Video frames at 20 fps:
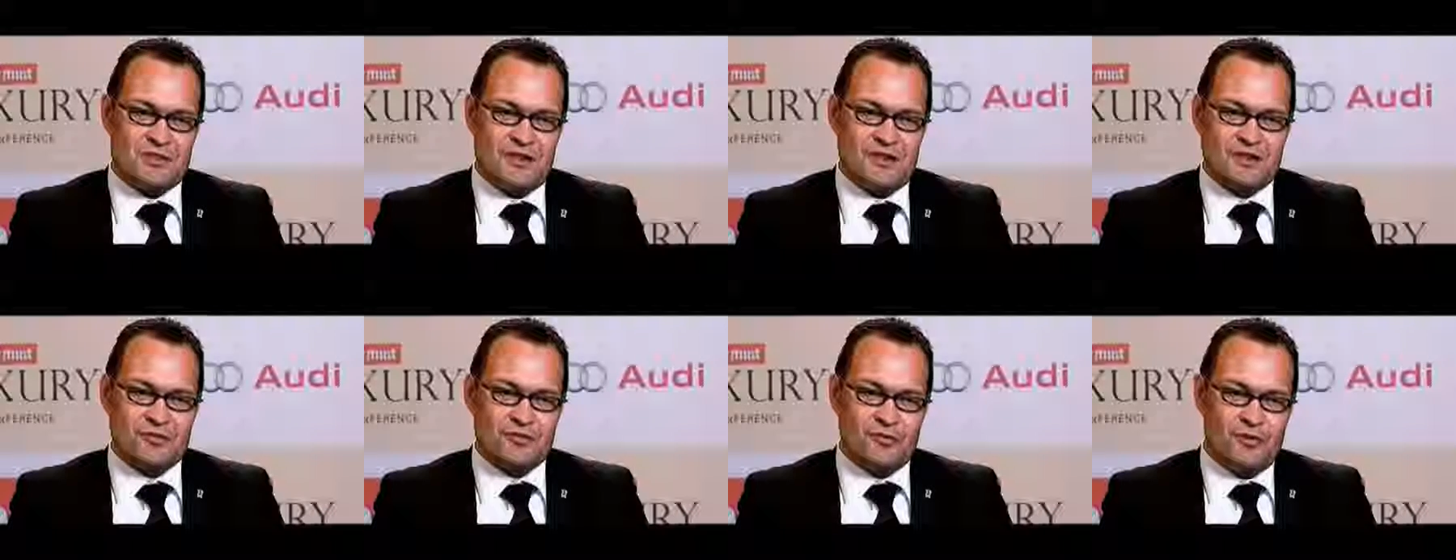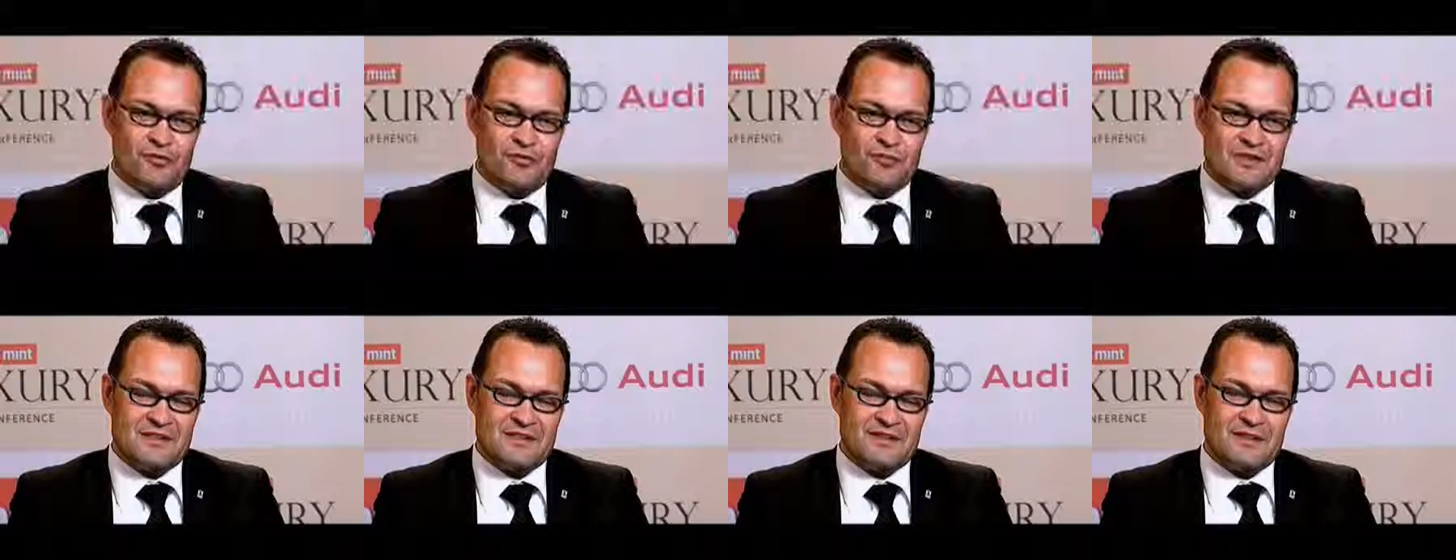I
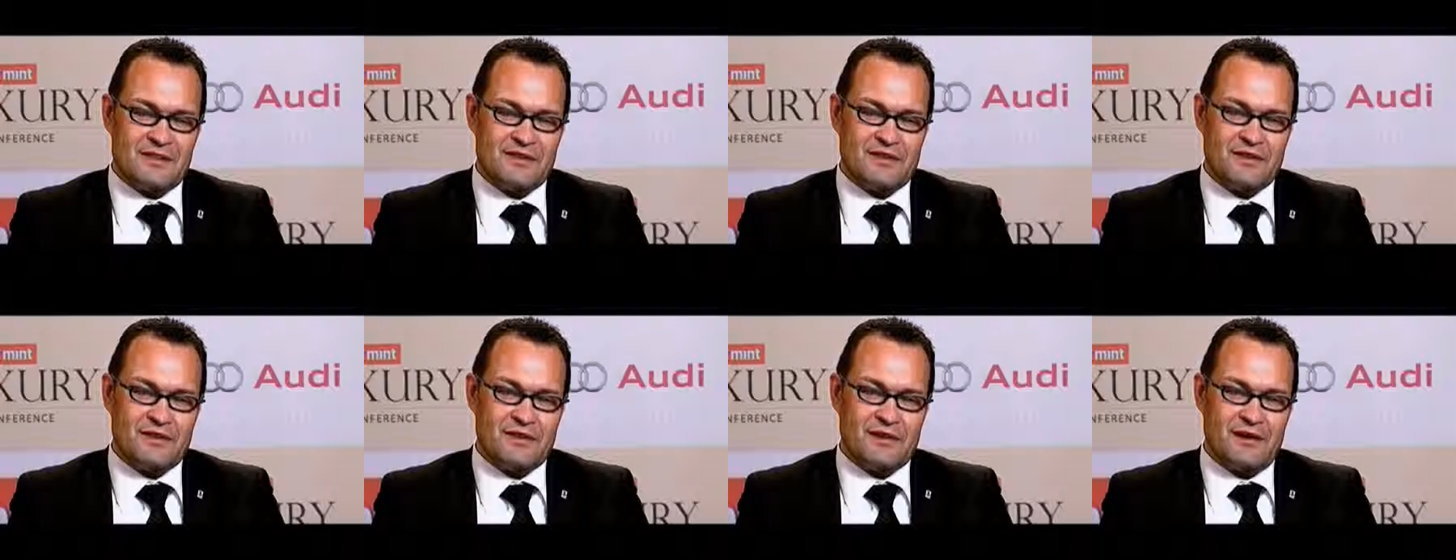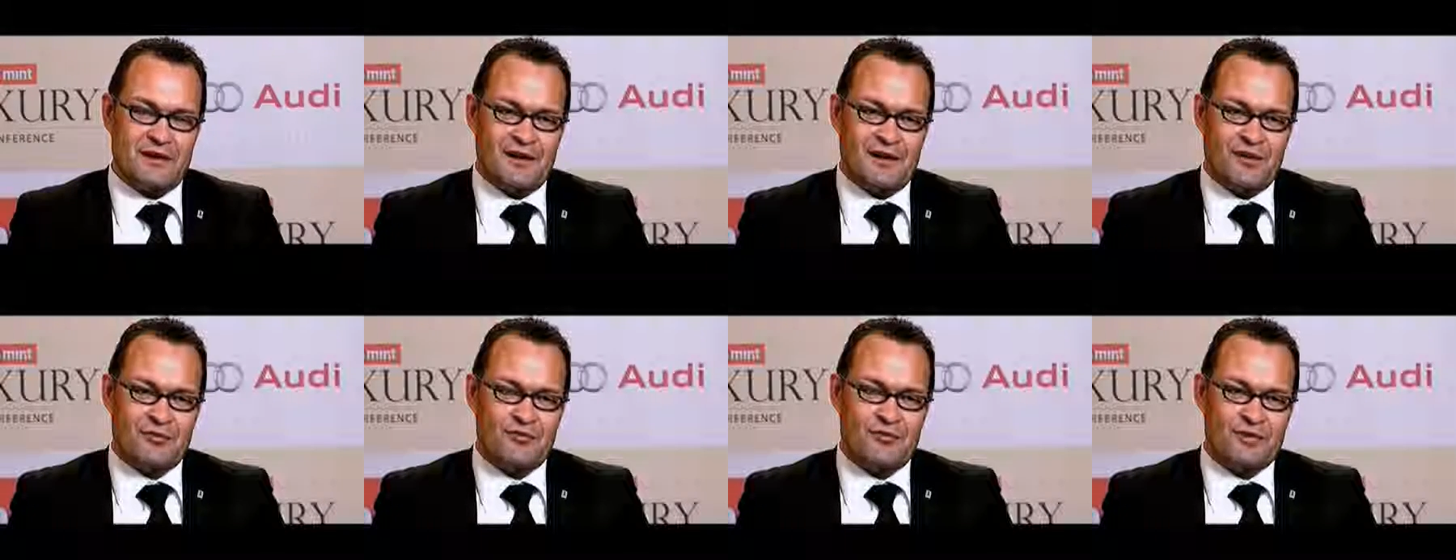drove myself a
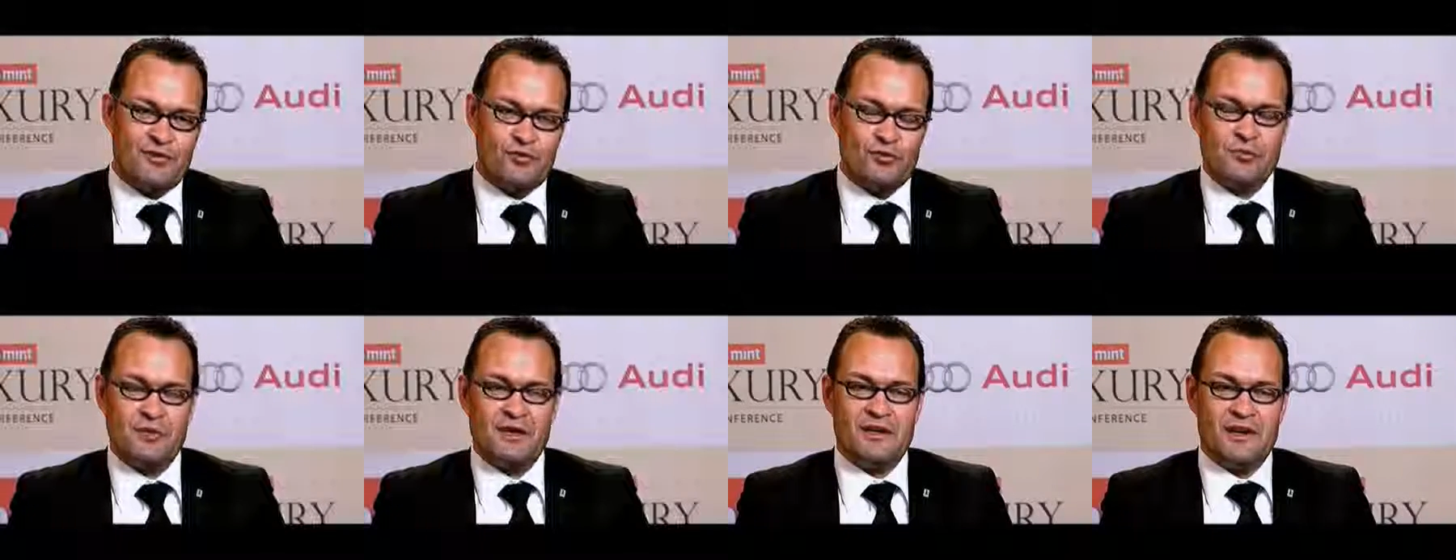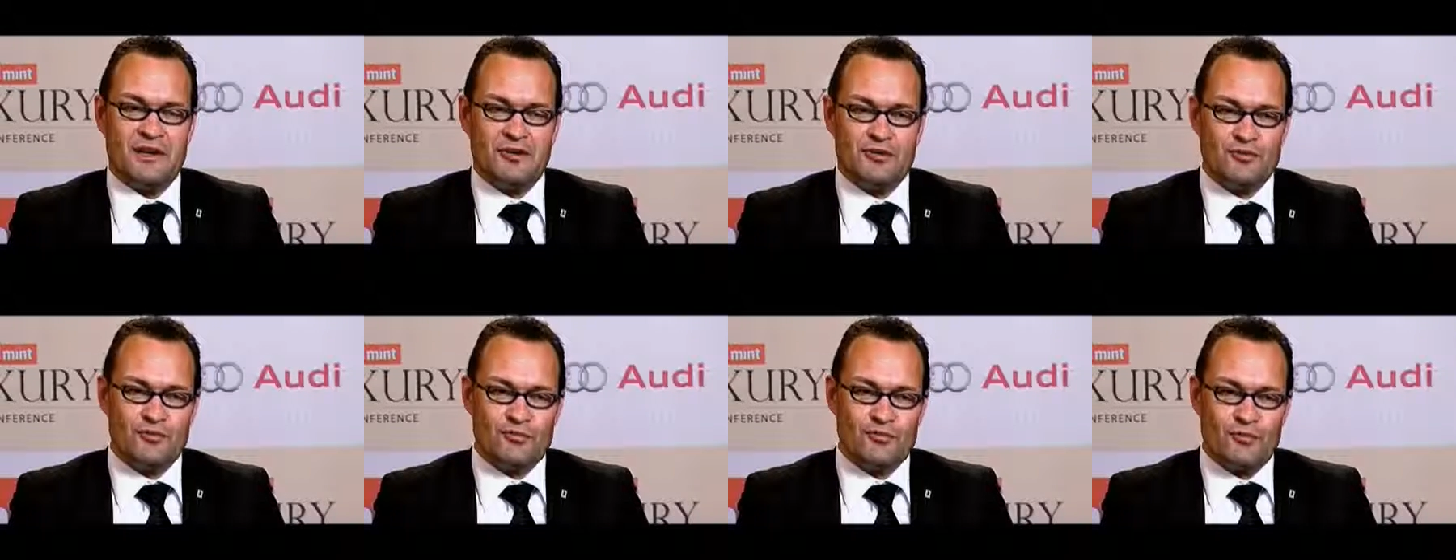car on the Dubai
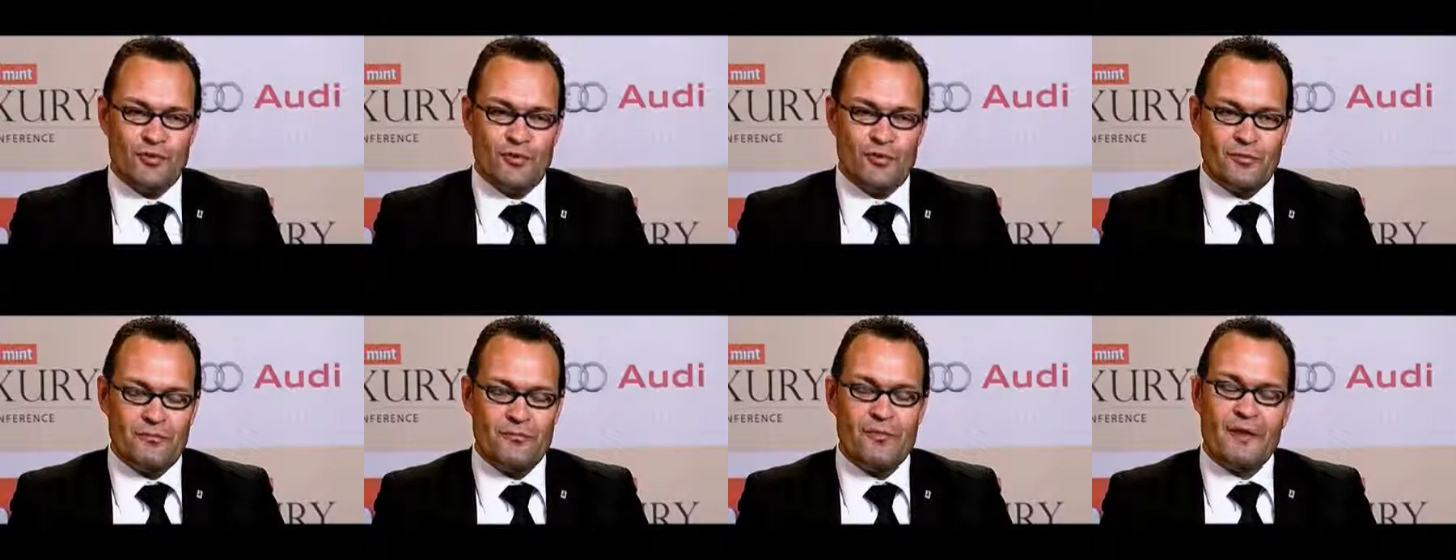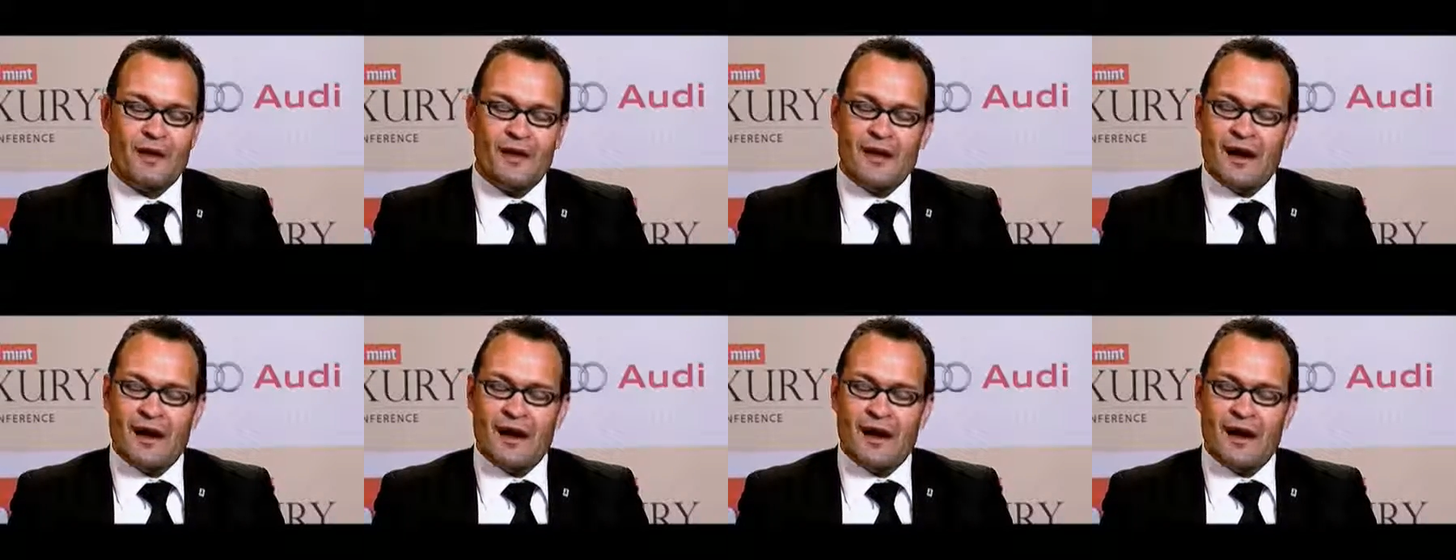Autodrome